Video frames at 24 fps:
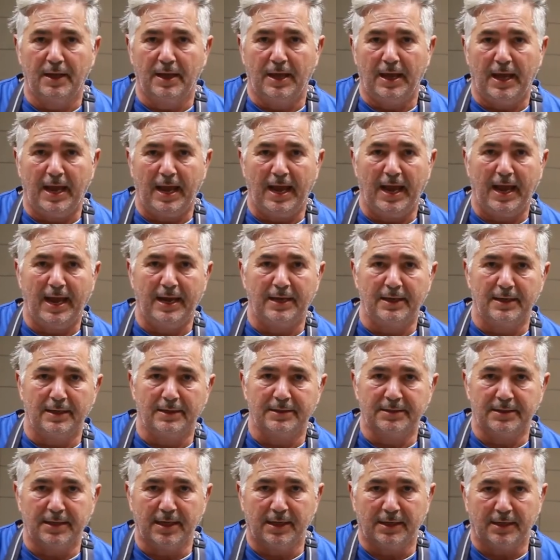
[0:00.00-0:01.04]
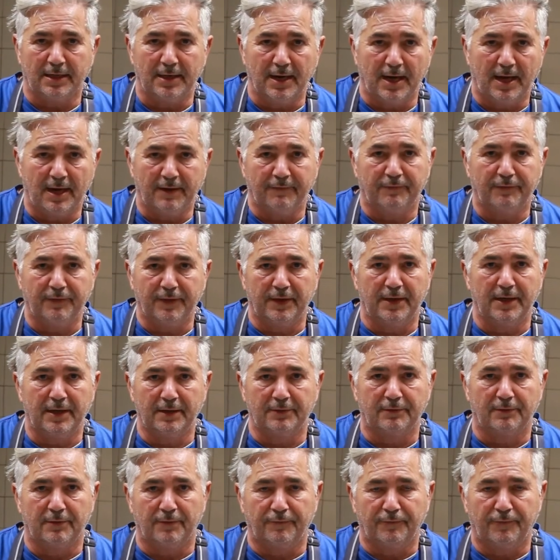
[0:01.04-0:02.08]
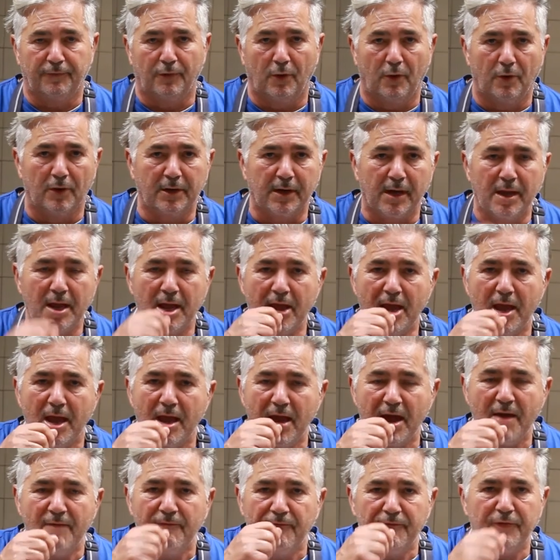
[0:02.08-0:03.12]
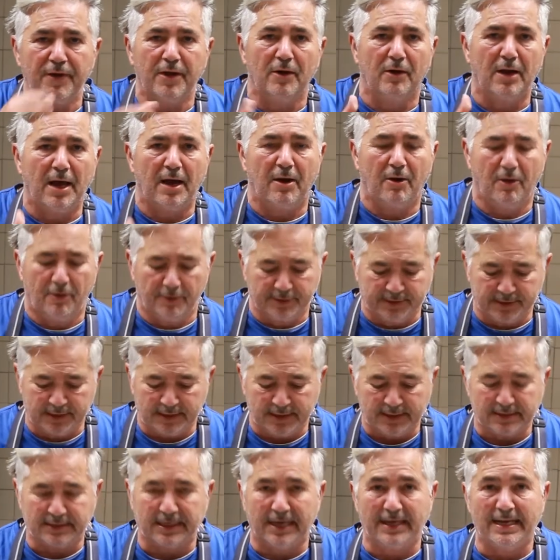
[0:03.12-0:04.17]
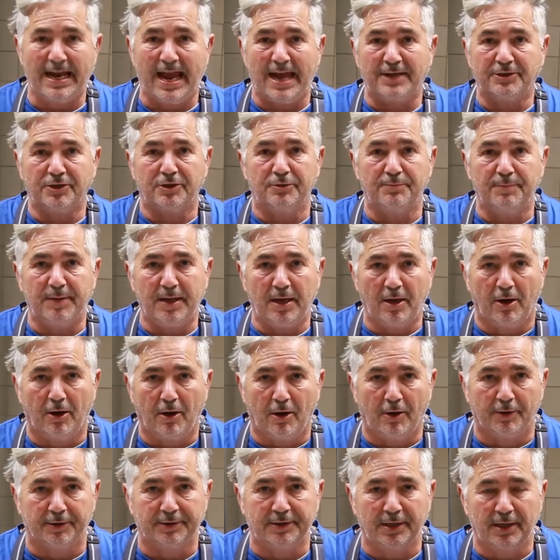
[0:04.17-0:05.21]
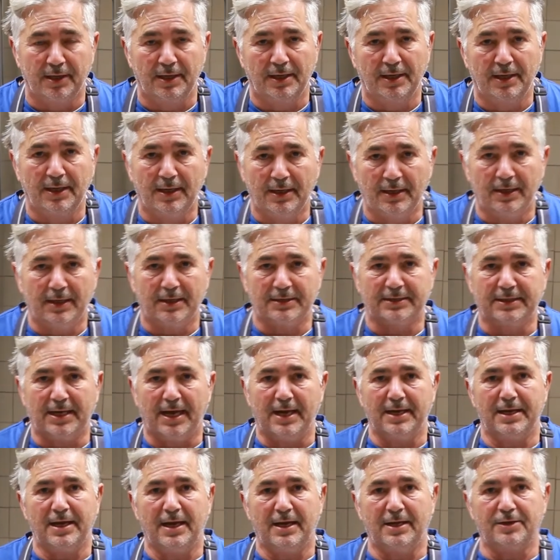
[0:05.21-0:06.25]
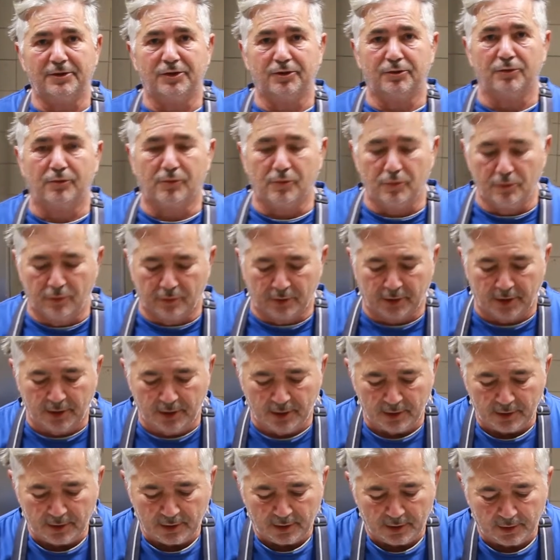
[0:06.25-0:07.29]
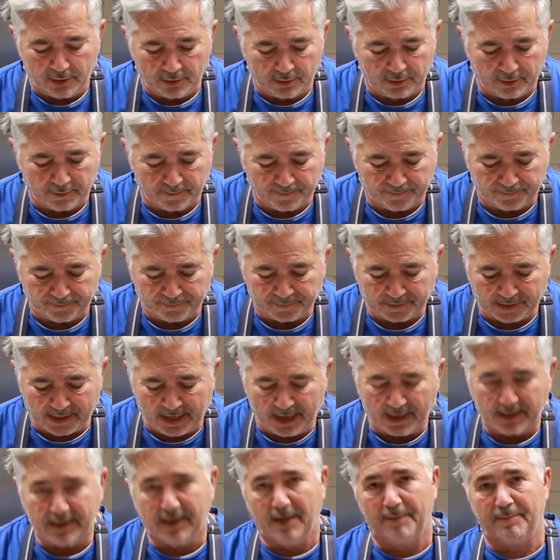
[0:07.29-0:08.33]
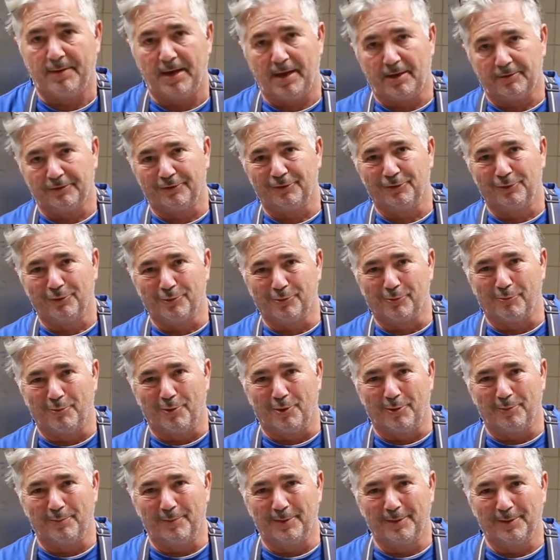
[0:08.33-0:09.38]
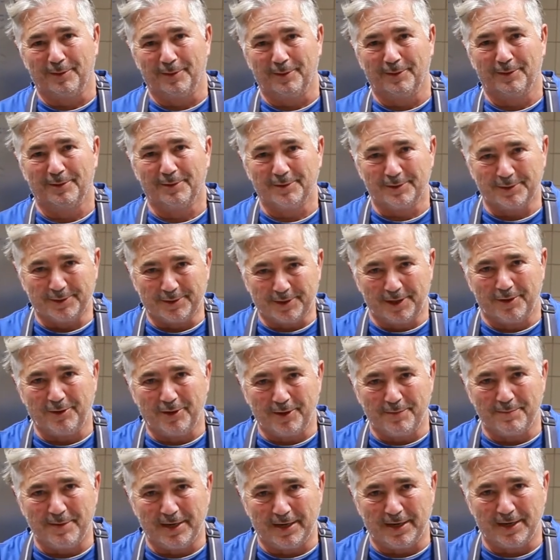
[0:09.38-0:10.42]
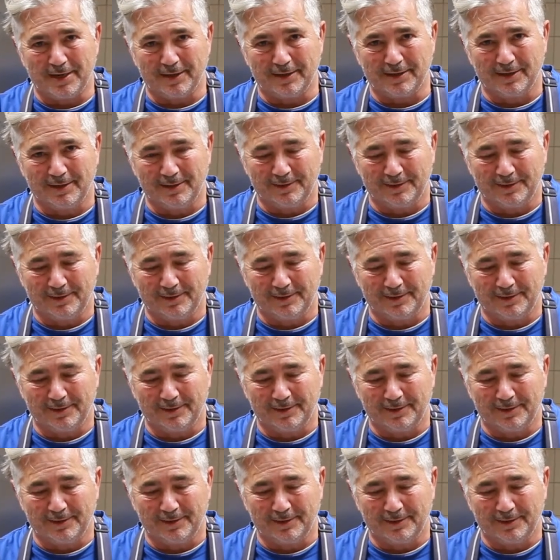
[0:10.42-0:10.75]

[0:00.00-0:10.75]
and stick a knife in it or a fork and feel how hot it is. It has to be hot. Lasagna has to cook. Can't come out lukewarm. See you in a minute.